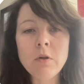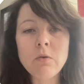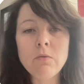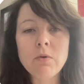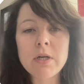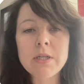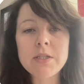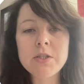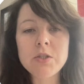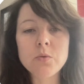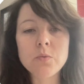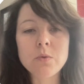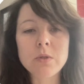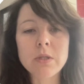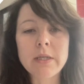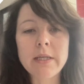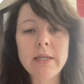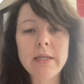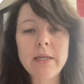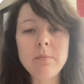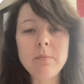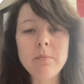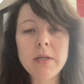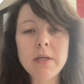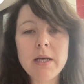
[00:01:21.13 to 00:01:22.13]
Right, so we'll
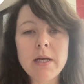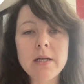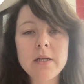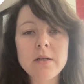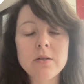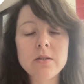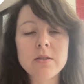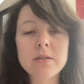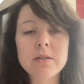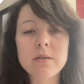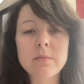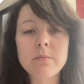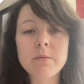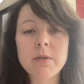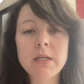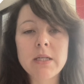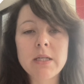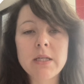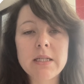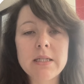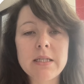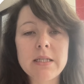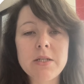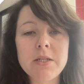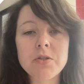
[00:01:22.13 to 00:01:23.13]
keep that. Something
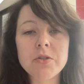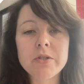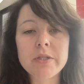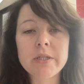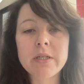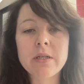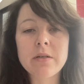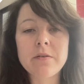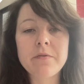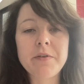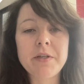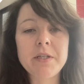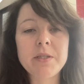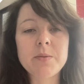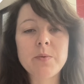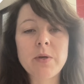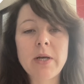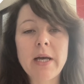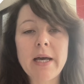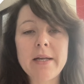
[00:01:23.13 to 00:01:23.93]
that's interesting that Facebook